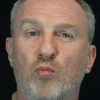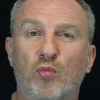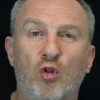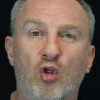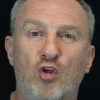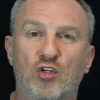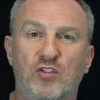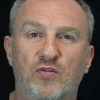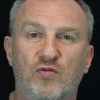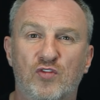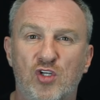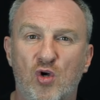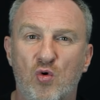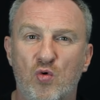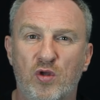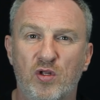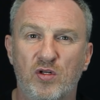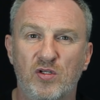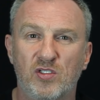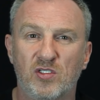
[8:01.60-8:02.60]
lots of
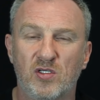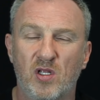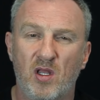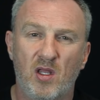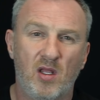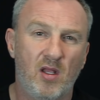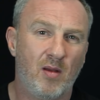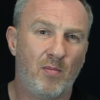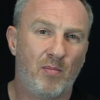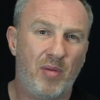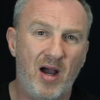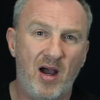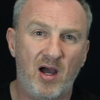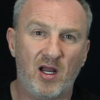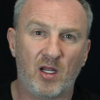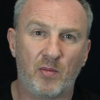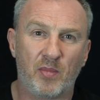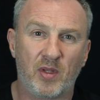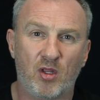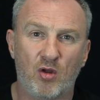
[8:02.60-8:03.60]
tokens,
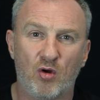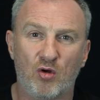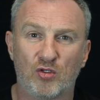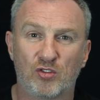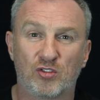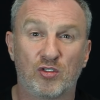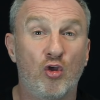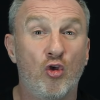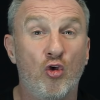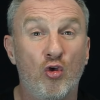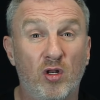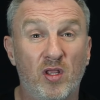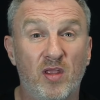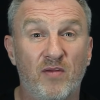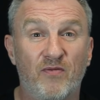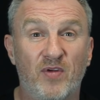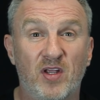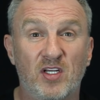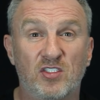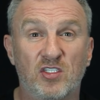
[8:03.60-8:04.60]
partly because early
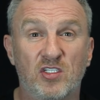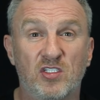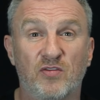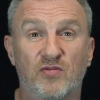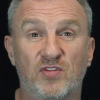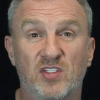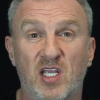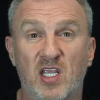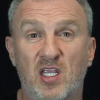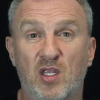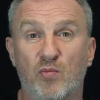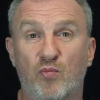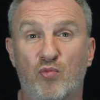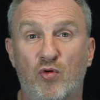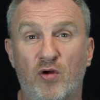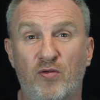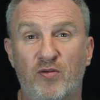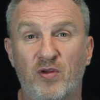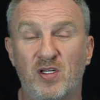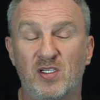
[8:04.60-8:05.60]
investors have taken
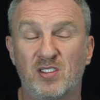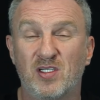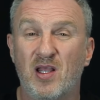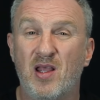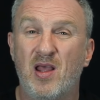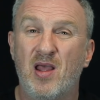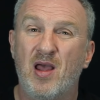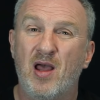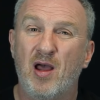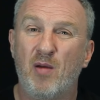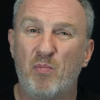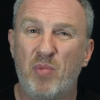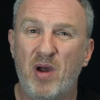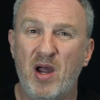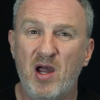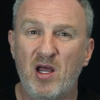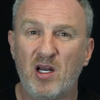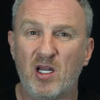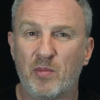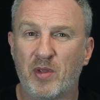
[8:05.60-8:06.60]
profits, and
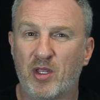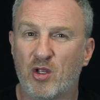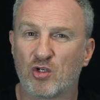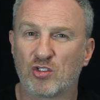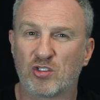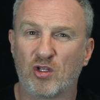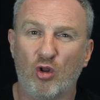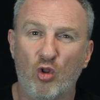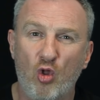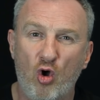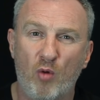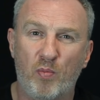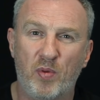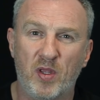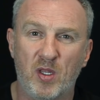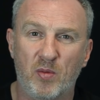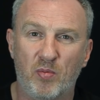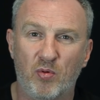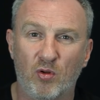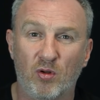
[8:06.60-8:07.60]
partly because a lot of
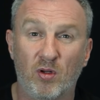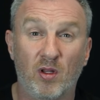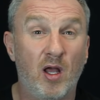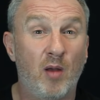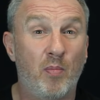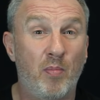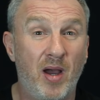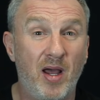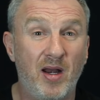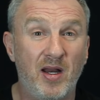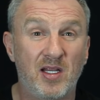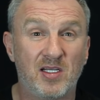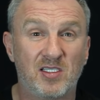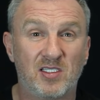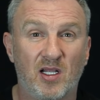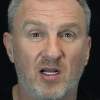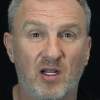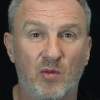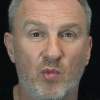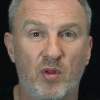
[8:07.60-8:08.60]
people are panic
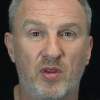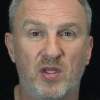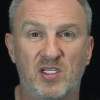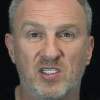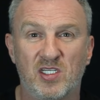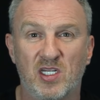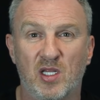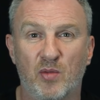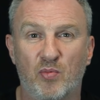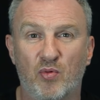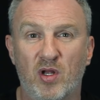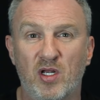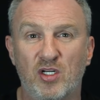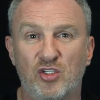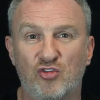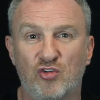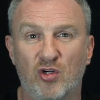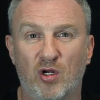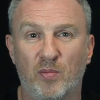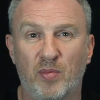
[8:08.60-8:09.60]
selling when they see the price
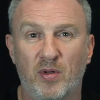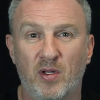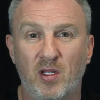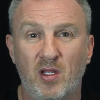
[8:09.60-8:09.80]
drop.